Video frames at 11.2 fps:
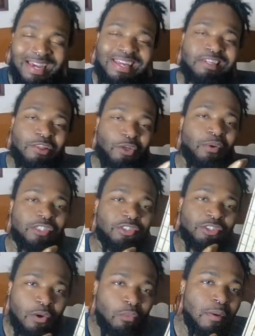Any other
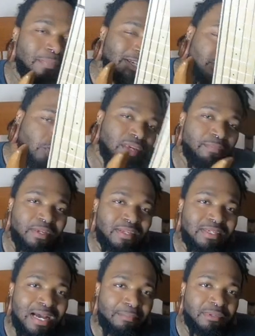questions y'all want, make sure you hit me in
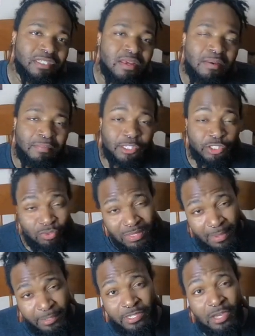the comments. Make sure you
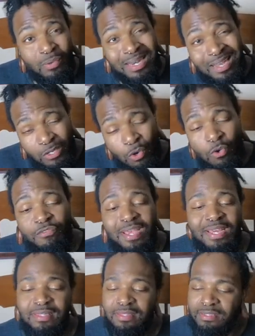let me know, and I'll go over
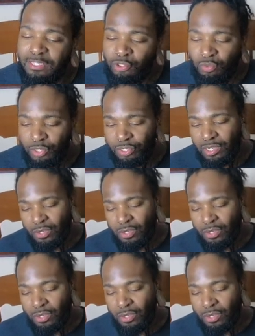anything that you want to